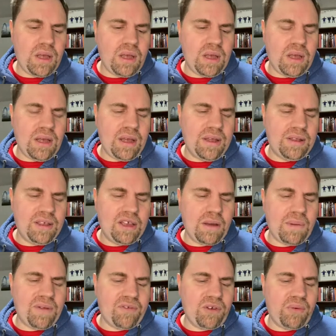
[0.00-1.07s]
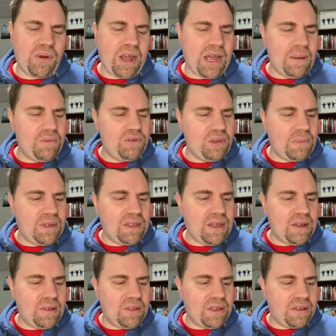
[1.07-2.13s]
did it come after Ram or something like
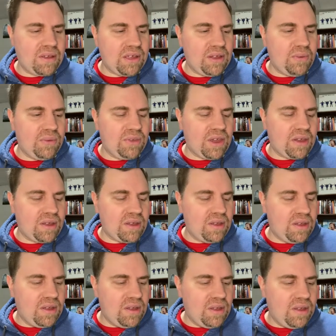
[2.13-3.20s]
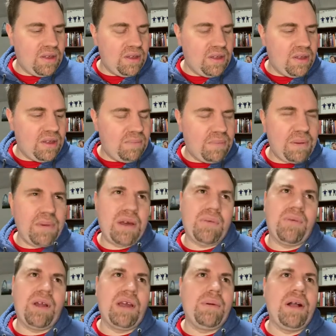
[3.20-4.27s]
that? Like, it was like, maybe not
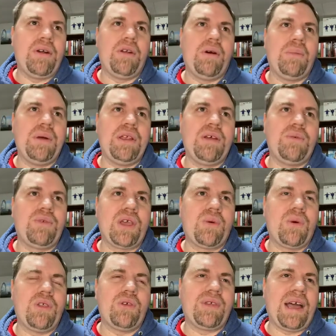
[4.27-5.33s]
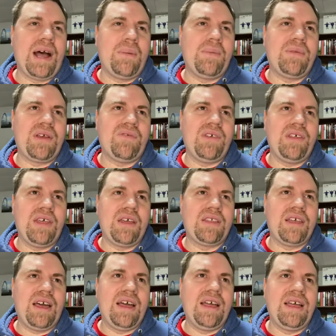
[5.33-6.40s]
Ram, I don't know, but it was like one of those albums I feel like
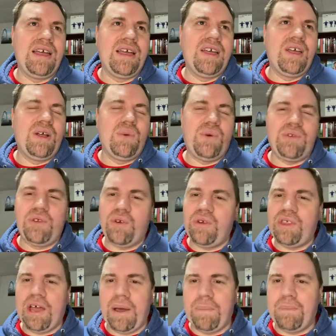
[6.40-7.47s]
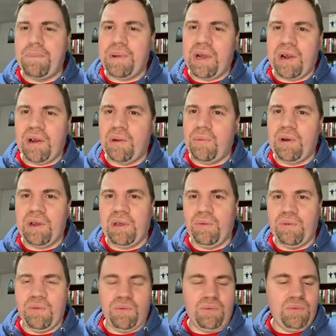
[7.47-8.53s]
that was during that period where he
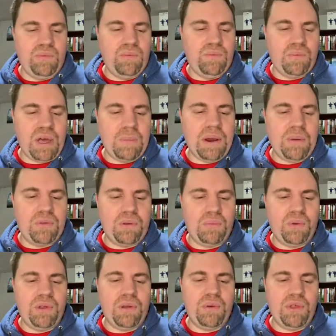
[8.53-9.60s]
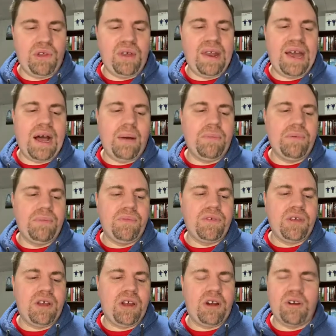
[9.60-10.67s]
was coming out with some really, really good albums,
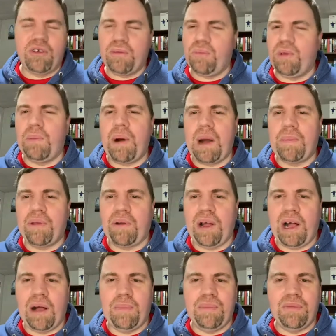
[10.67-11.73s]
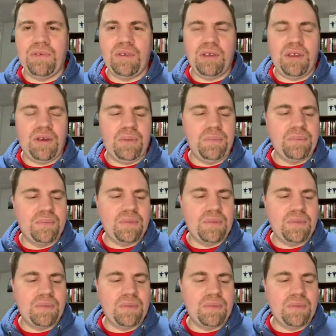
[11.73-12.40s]
or some really popular albums, you know,